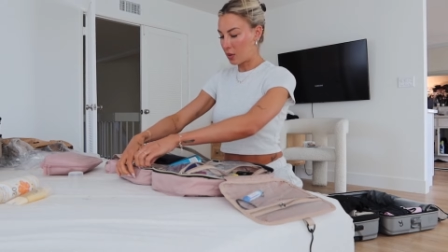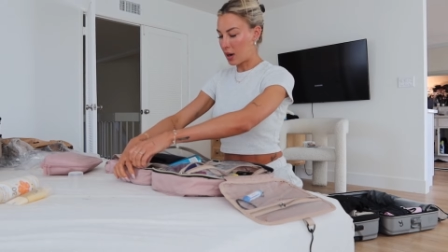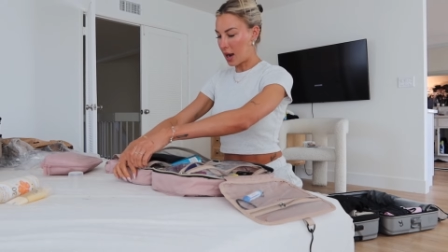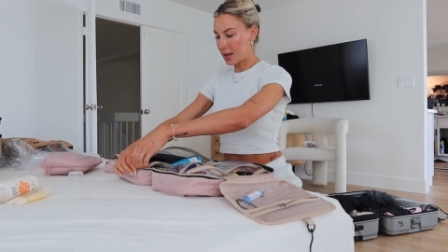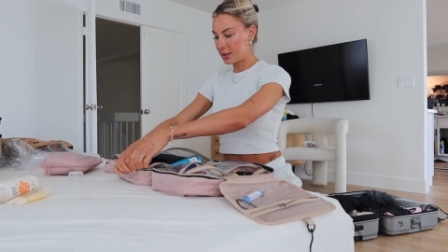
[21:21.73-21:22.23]
you
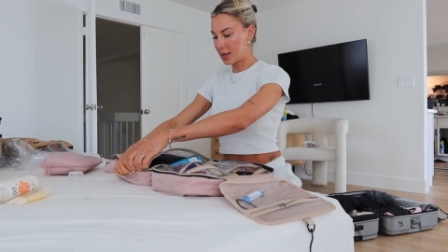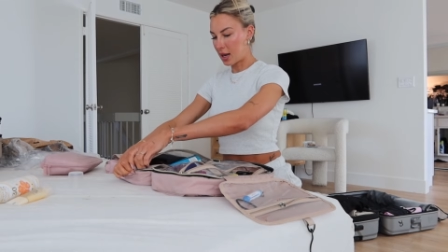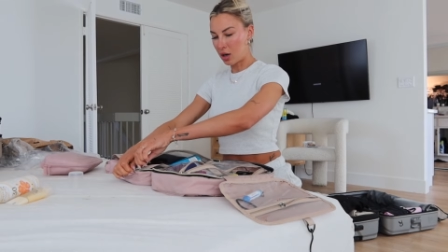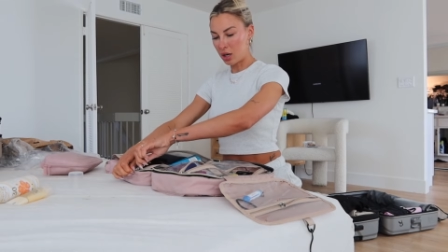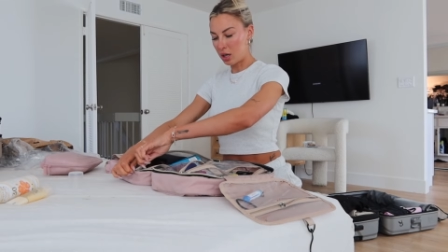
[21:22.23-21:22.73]
guys,
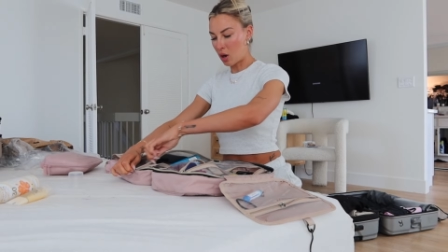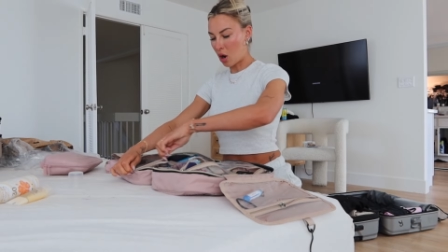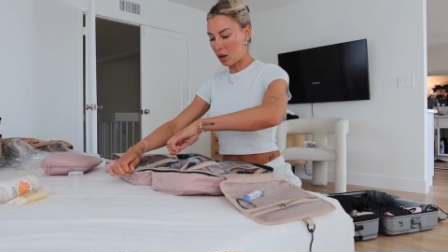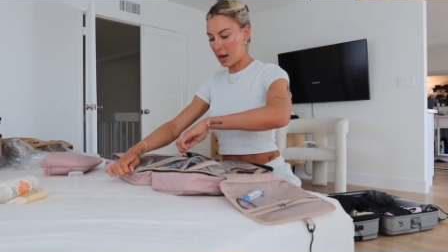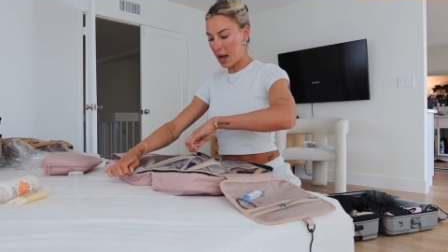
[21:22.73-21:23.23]
I got it
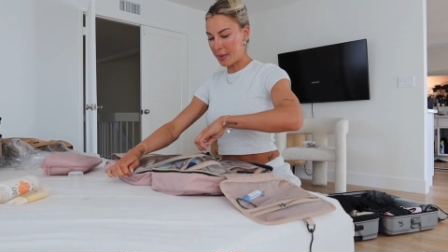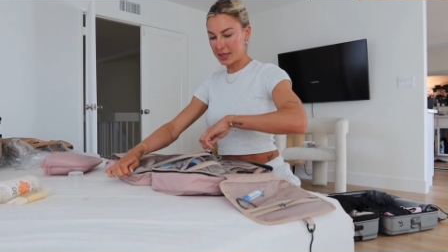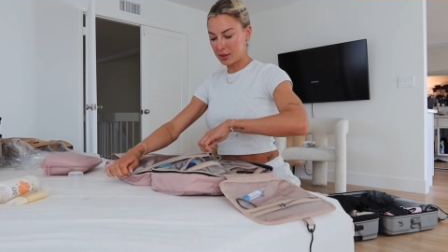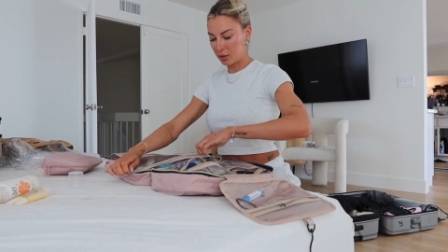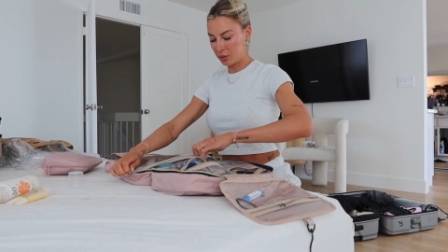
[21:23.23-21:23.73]
on
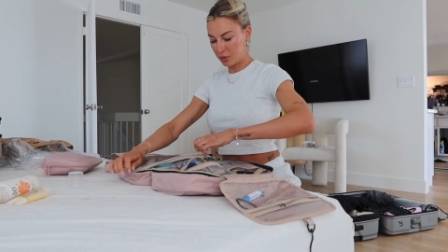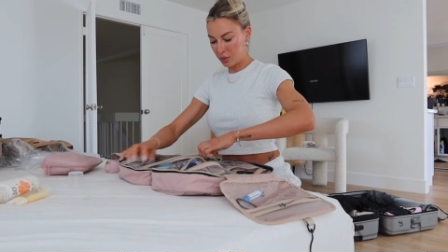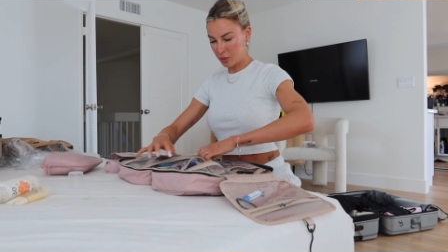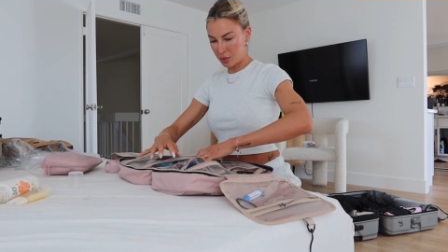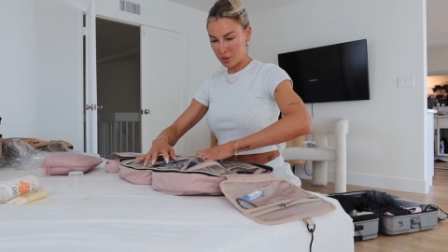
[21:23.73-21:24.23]
Amazon
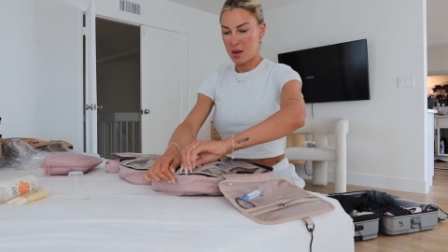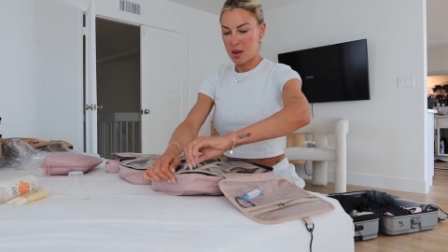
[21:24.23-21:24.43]
too,